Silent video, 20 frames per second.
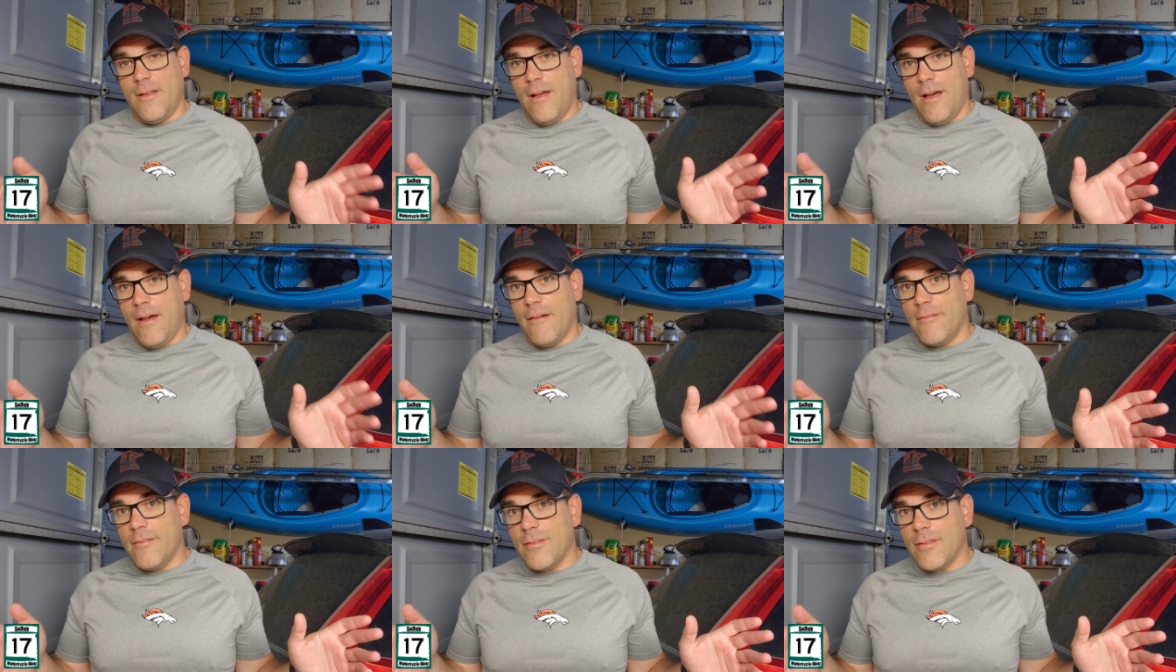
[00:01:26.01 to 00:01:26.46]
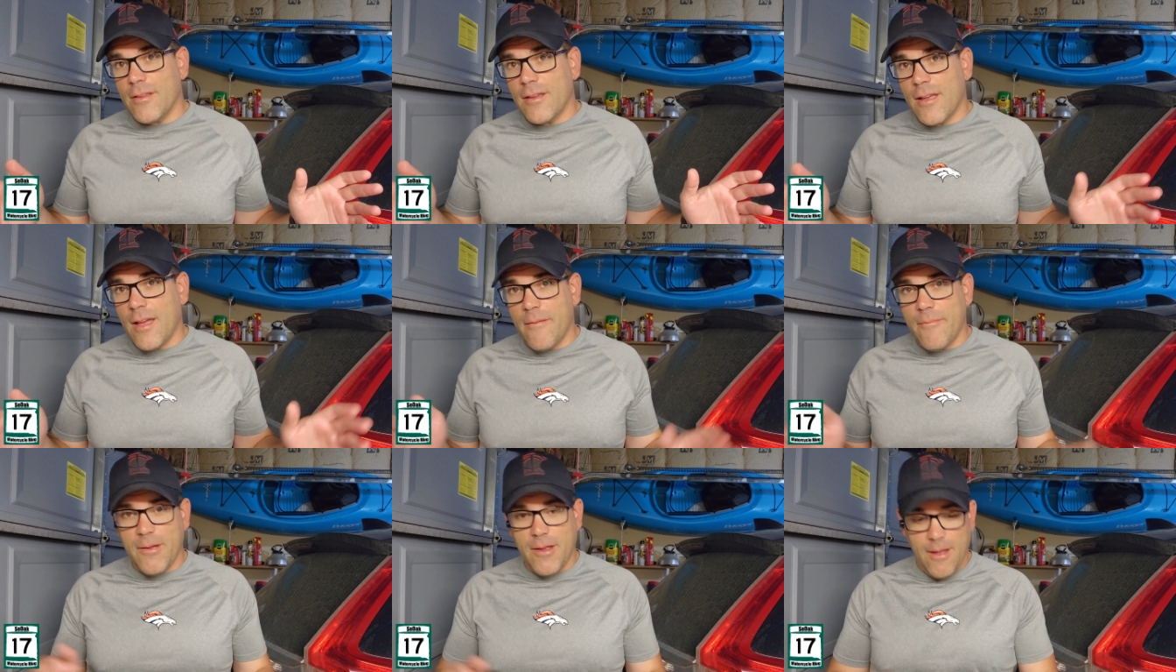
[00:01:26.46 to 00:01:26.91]
obviously
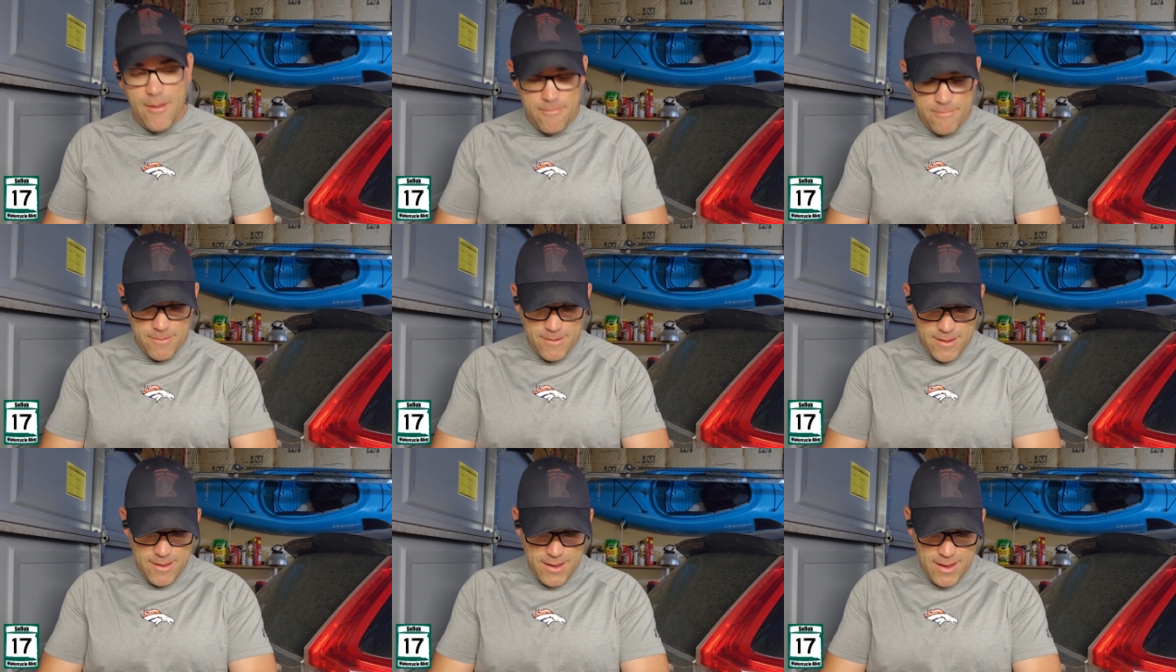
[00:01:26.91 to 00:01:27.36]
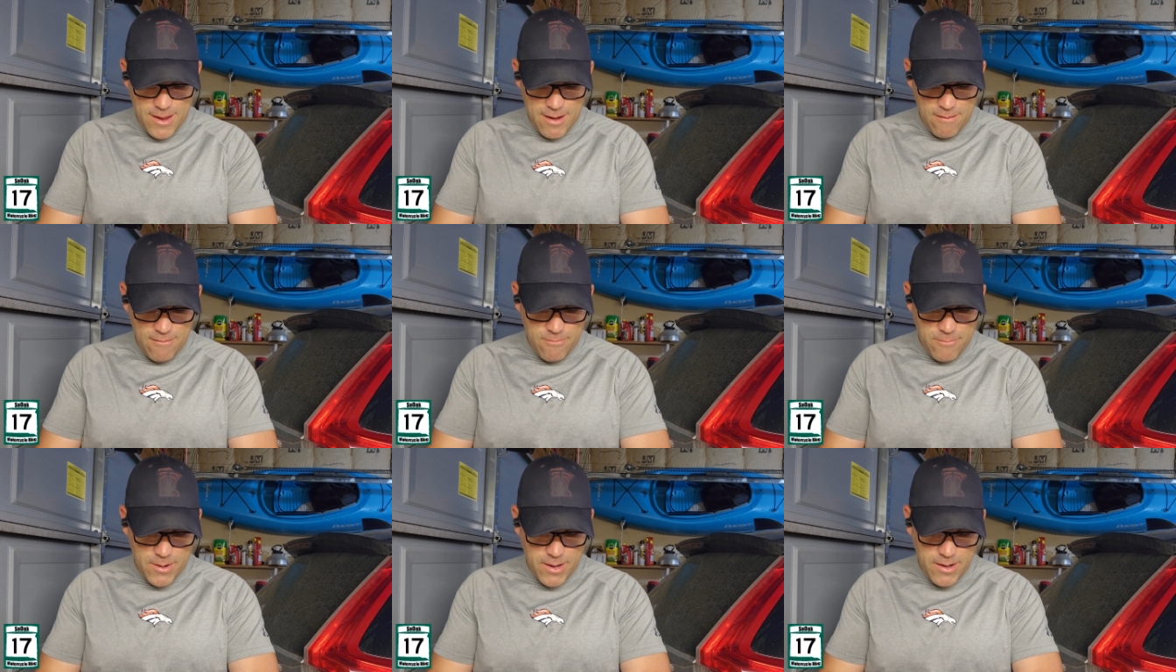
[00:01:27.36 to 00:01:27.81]
coming up.
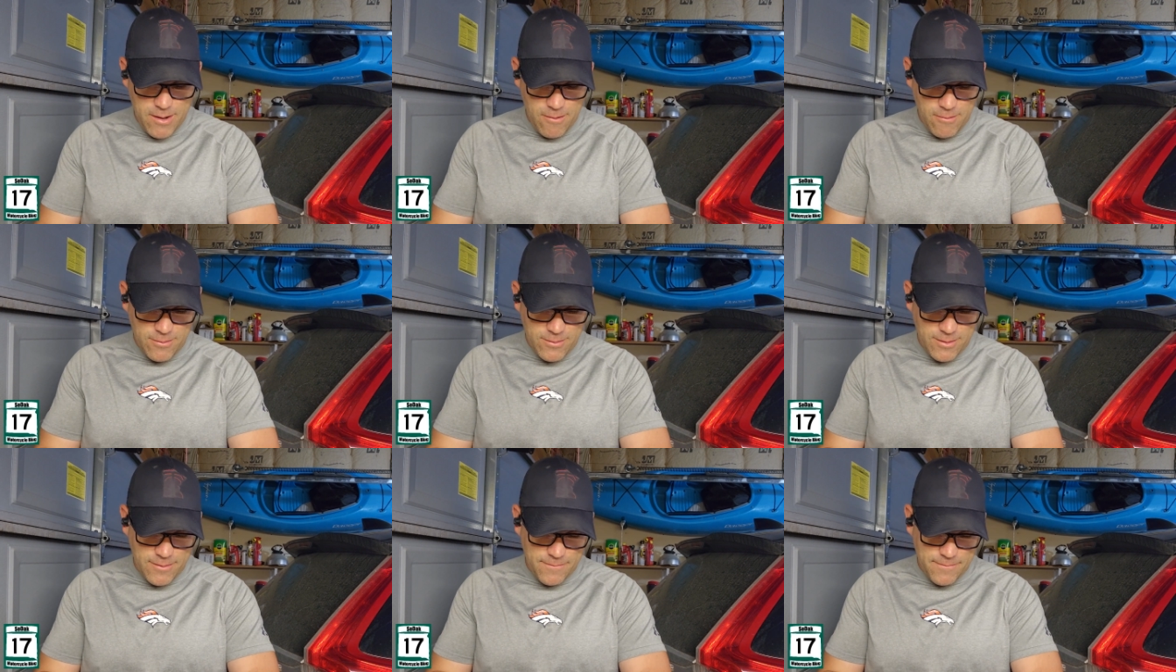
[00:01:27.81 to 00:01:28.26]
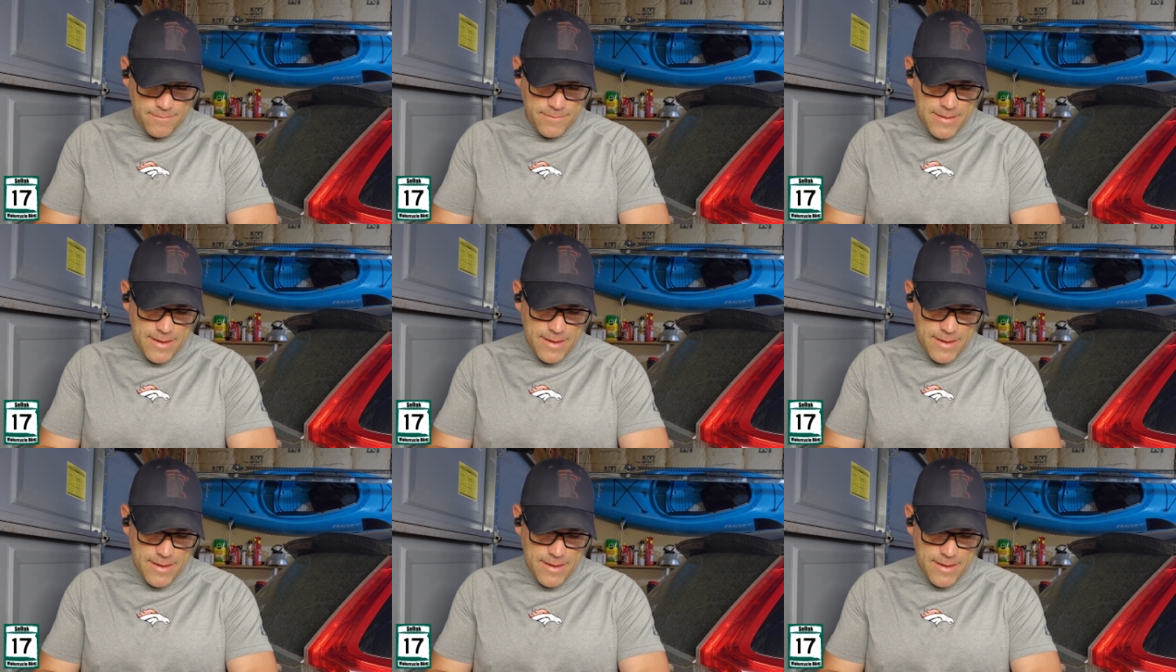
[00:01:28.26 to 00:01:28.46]
Everybody knows it.